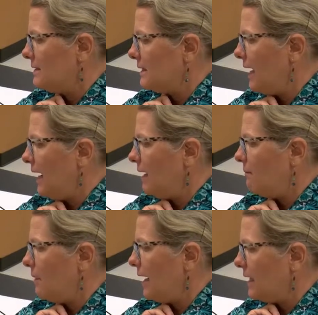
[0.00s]
say
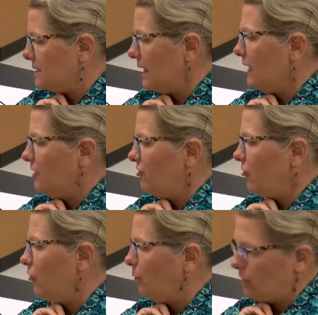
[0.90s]
mine is
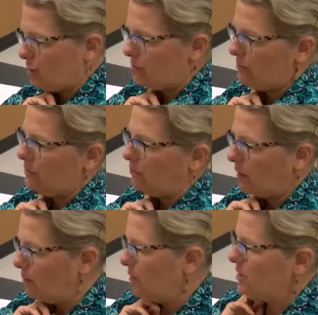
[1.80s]
82, which the
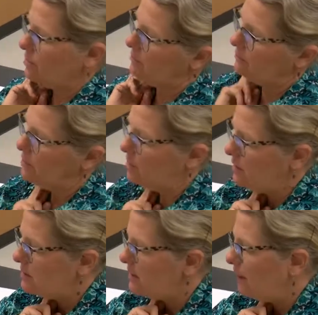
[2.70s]
blood pressure
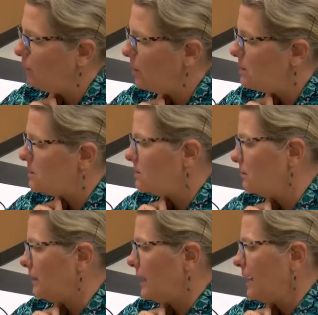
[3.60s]
machine said was,
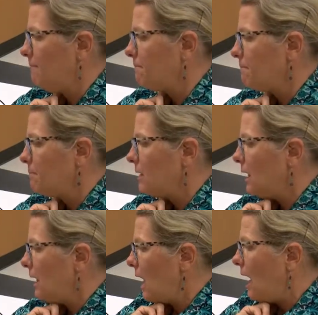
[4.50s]
okay.
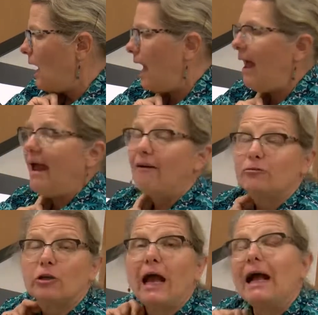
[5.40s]

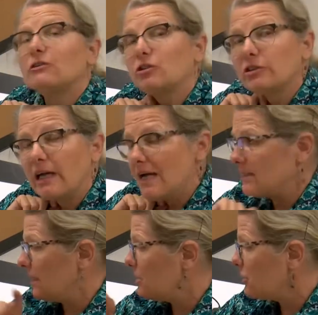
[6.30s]
After
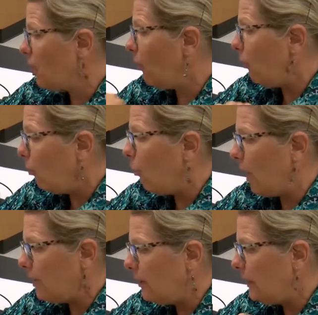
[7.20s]
exercising, so
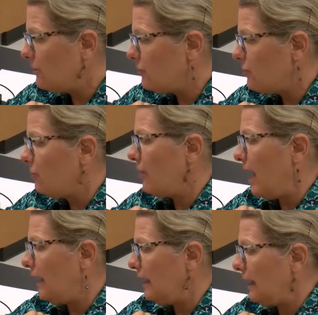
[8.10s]
what you need to do
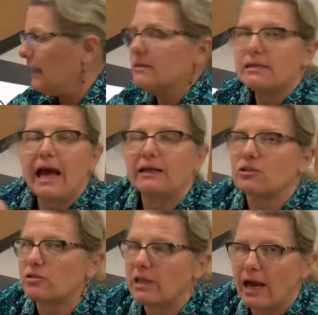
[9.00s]
then is
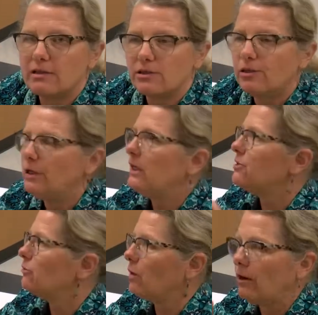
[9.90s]
exercise. You need
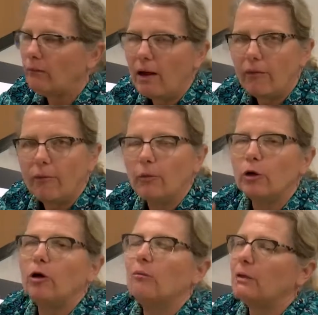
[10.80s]
to run around the
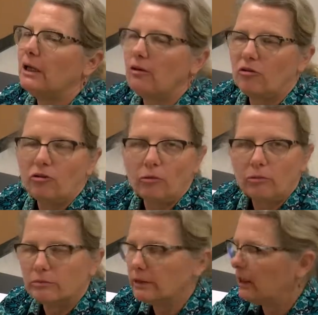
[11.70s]
room, you need to
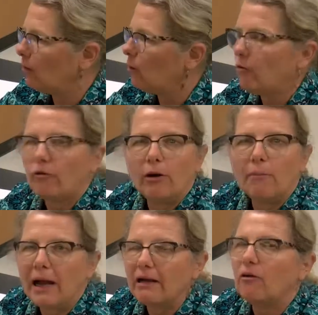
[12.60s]
do, you know, go for a
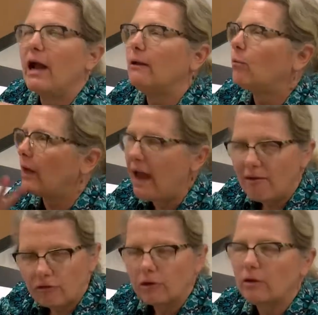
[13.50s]
bike ride,
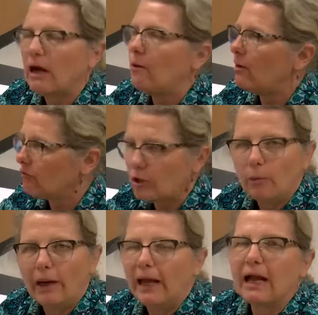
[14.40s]
whatever, however you
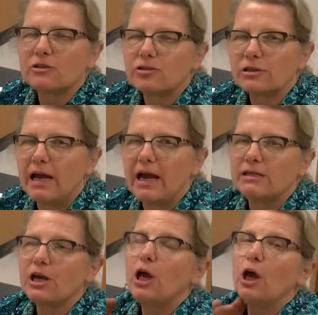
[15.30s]
want to
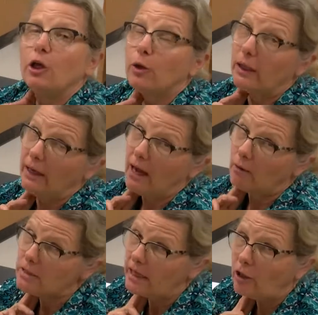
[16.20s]
exercise. You're going to now
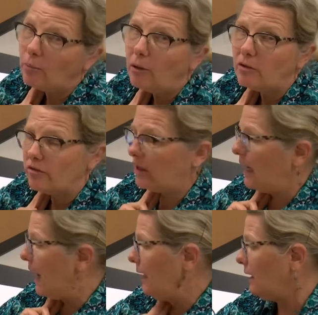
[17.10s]
take your pulse
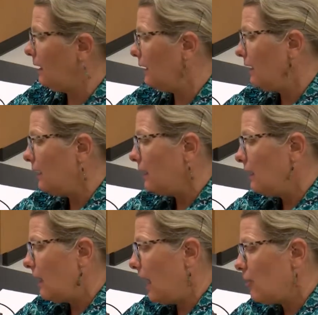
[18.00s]
again,
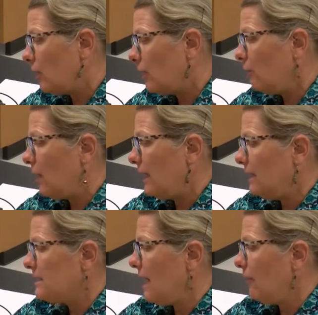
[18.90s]
and you're going to write
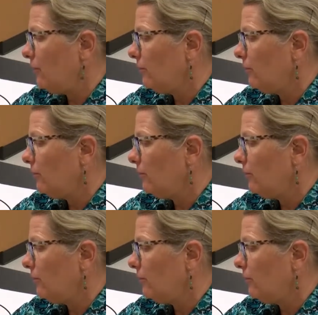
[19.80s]
it down.